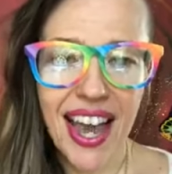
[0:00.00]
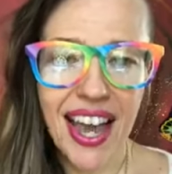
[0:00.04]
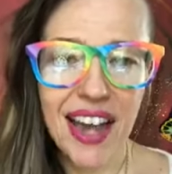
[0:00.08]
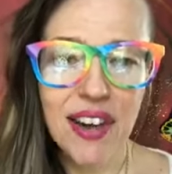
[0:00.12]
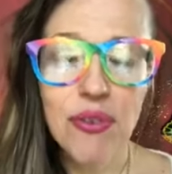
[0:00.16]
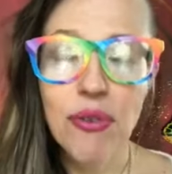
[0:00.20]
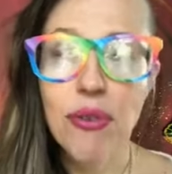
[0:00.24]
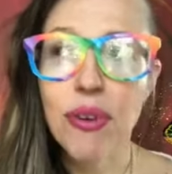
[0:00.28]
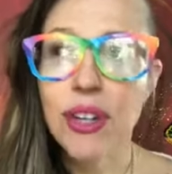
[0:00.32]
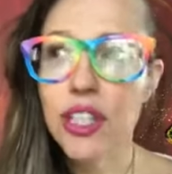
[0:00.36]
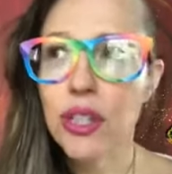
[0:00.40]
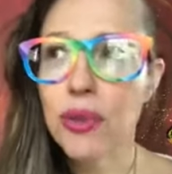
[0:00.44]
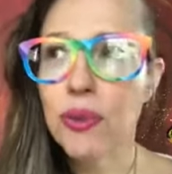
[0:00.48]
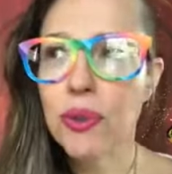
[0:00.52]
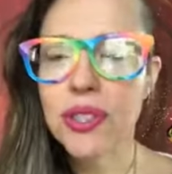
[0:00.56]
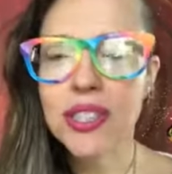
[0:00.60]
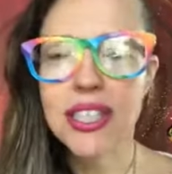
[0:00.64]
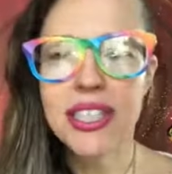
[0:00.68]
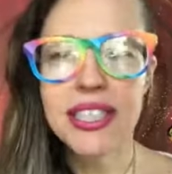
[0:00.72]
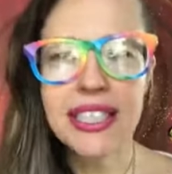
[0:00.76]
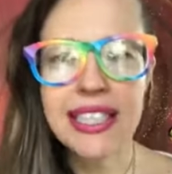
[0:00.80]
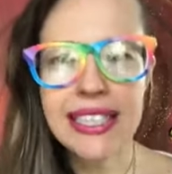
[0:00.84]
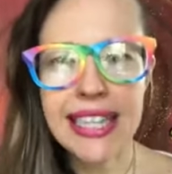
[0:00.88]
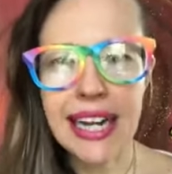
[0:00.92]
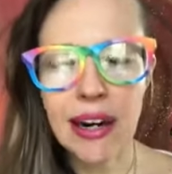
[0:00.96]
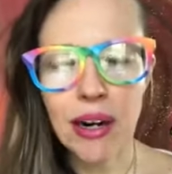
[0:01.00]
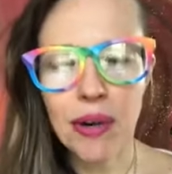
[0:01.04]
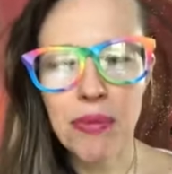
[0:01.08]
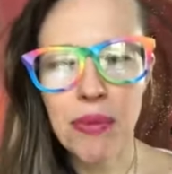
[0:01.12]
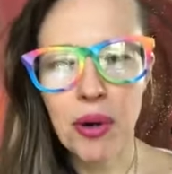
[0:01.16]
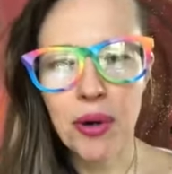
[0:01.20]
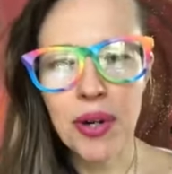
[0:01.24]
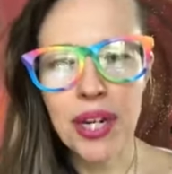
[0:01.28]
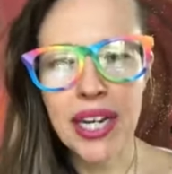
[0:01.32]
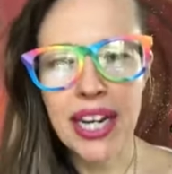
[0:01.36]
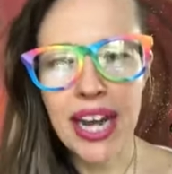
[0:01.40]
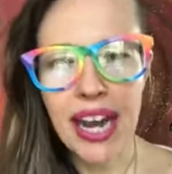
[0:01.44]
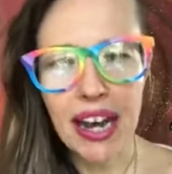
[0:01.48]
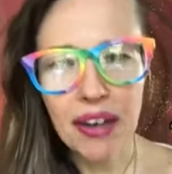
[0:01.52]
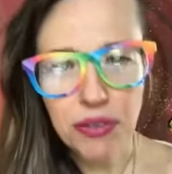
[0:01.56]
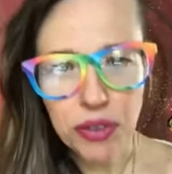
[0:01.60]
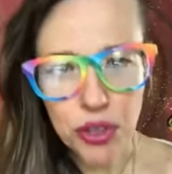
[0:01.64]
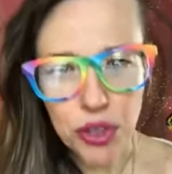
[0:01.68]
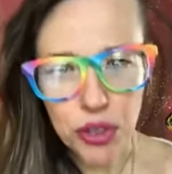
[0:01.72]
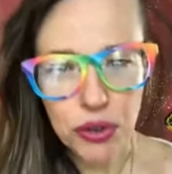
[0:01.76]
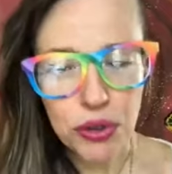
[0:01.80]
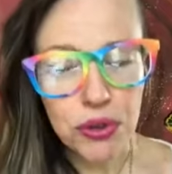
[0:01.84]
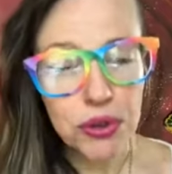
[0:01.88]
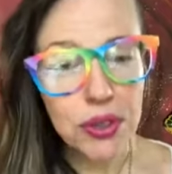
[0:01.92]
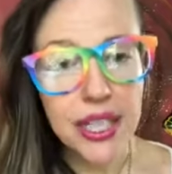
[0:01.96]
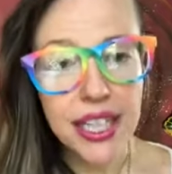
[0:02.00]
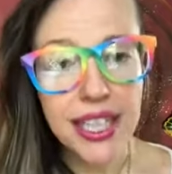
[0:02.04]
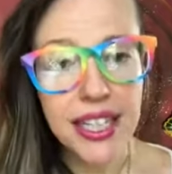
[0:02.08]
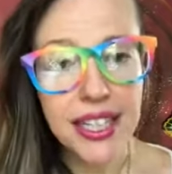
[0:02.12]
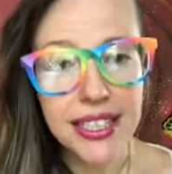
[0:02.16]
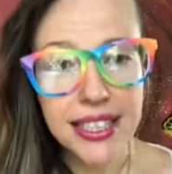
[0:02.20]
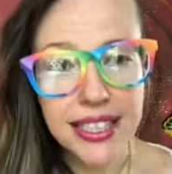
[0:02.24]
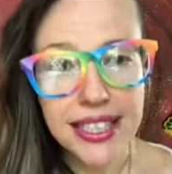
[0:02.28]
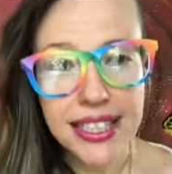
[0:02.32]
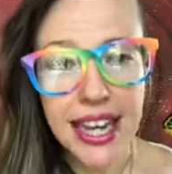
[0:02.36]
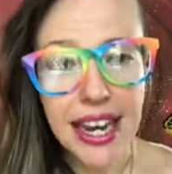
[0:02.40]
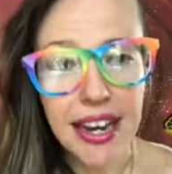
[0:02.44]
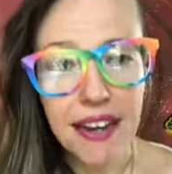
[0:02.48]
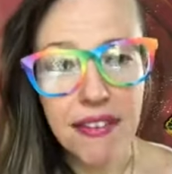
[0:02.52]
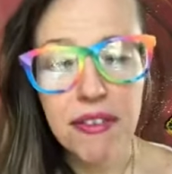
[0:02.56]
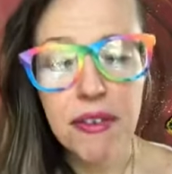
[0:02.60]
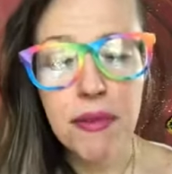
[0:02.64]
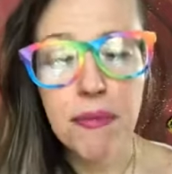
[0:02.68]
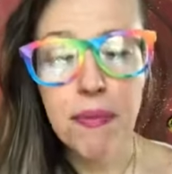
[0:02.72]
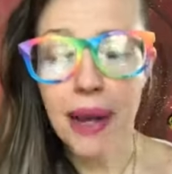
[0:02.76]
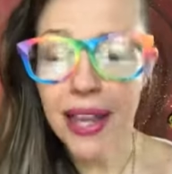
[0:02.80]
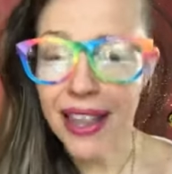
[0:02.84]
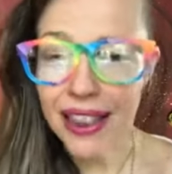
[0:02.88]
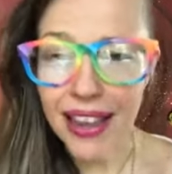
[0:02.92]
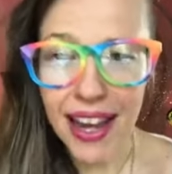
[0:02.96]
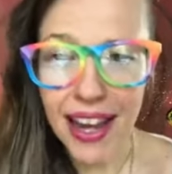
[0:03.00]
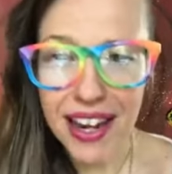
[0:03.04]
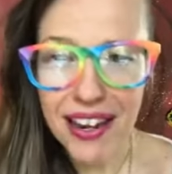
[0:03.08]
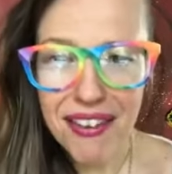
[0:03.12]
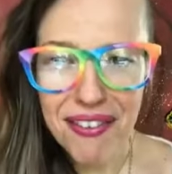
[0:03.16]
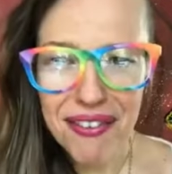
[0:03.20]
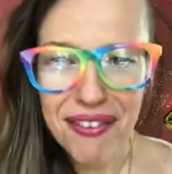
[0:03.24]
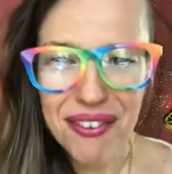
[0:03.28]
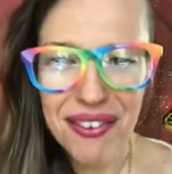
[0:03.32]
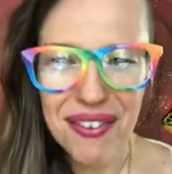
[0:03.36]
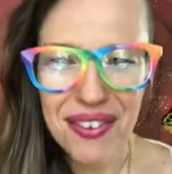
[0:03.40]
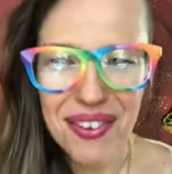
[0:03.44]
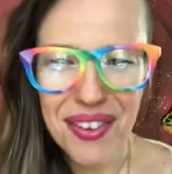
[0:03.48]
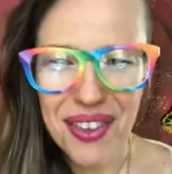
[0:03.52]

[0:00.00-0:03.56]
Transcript: And rituals and ceremony have truly saved my life,